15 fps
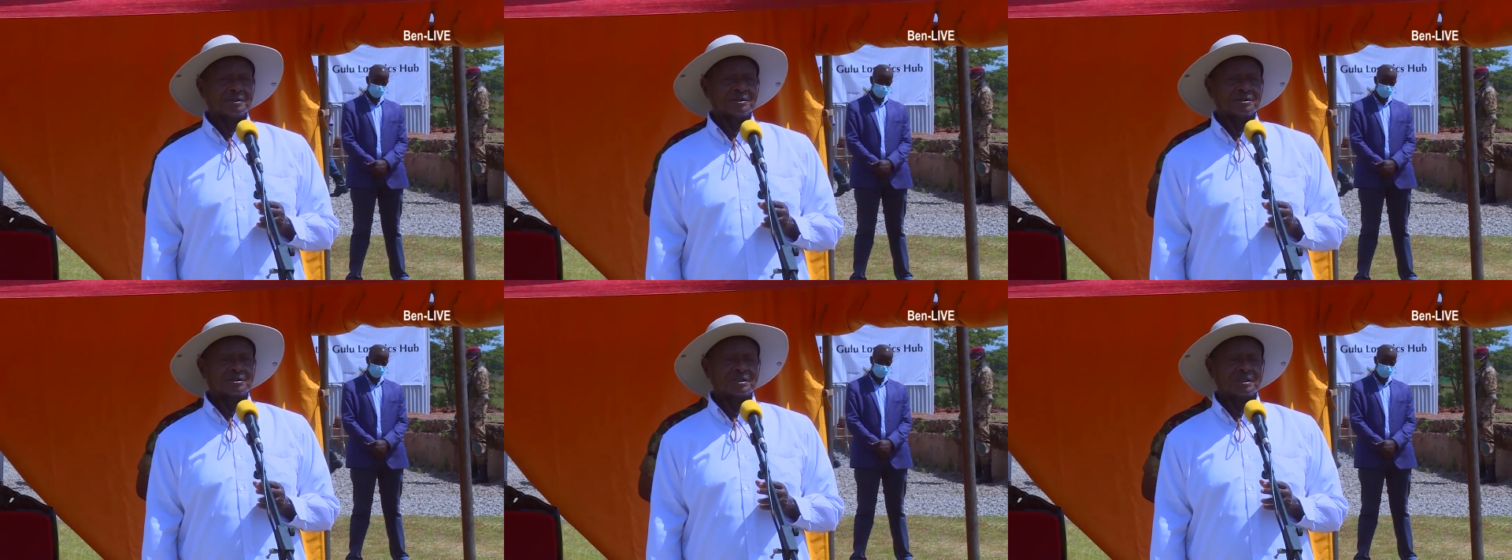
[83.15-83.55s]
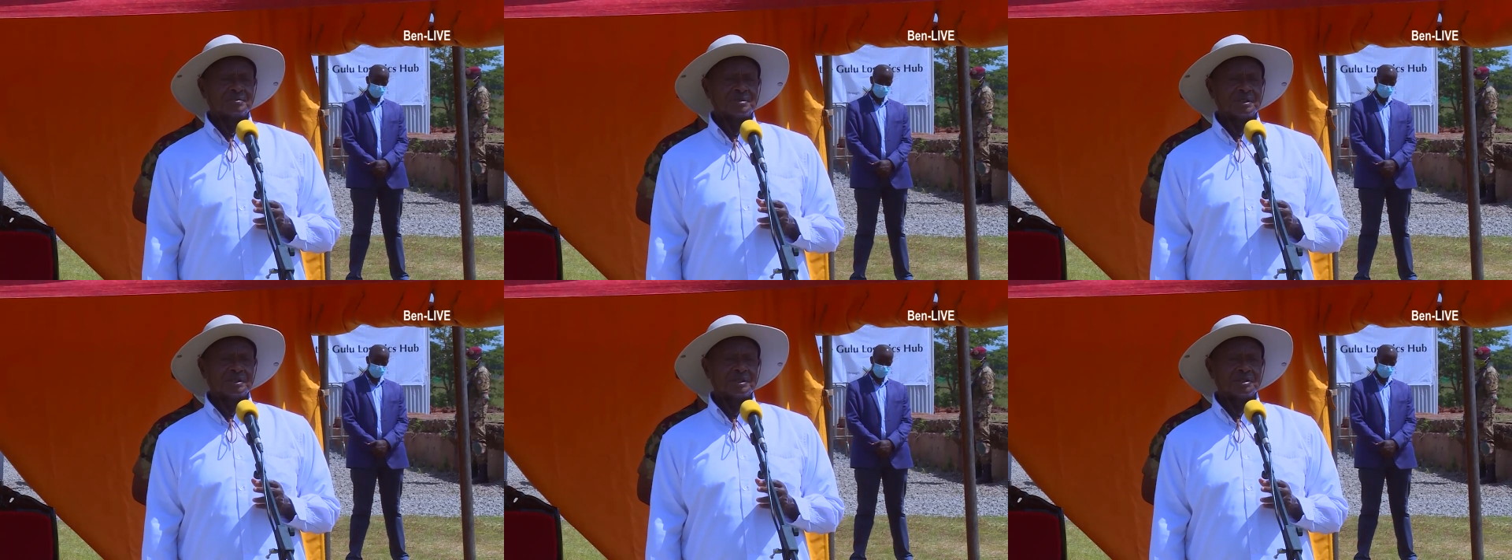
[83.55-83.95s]

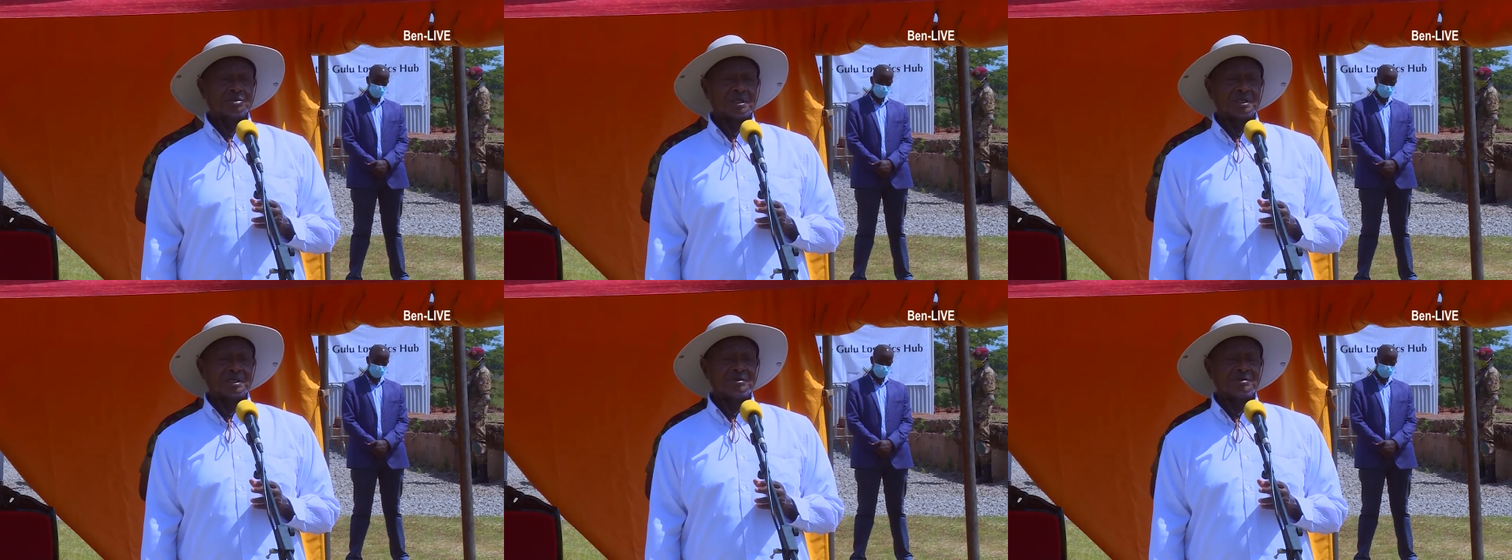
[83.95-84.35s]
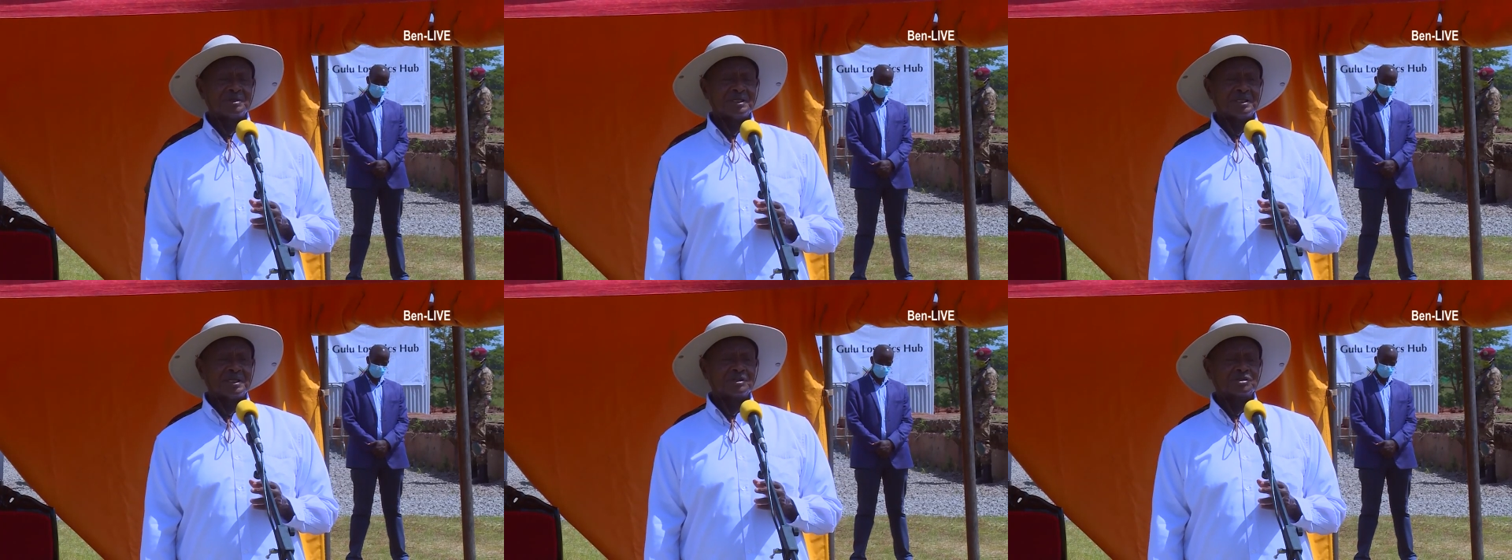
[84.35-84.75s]
celebrating 100
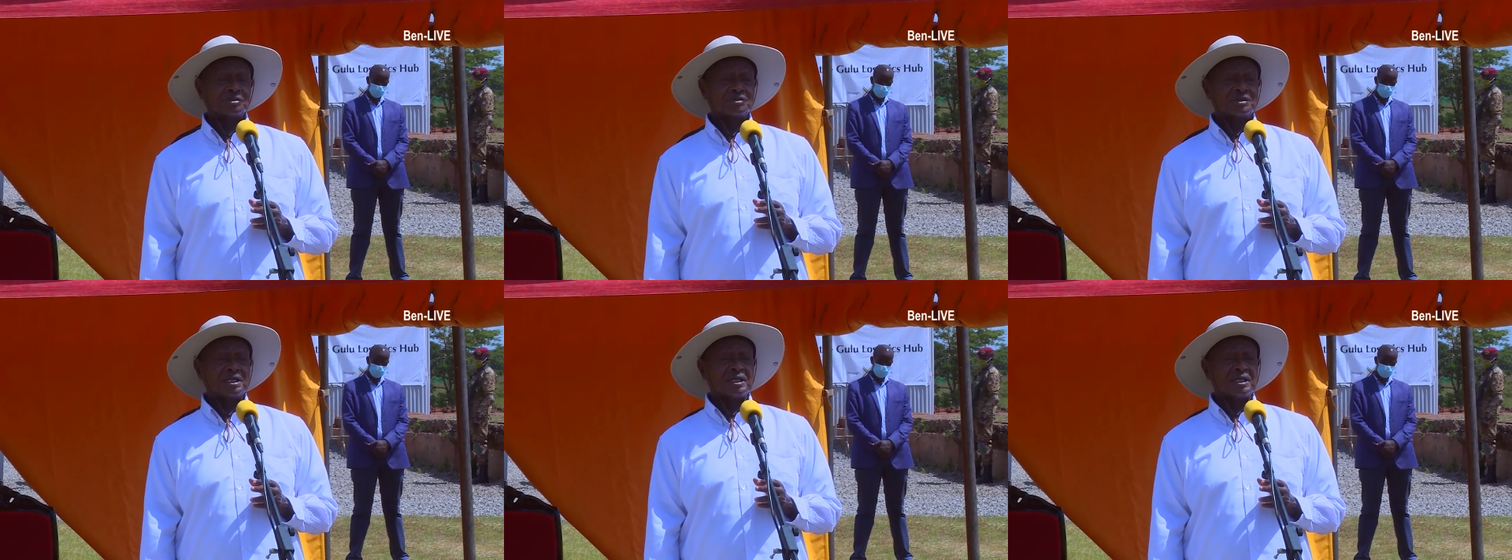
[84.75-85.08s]
years of the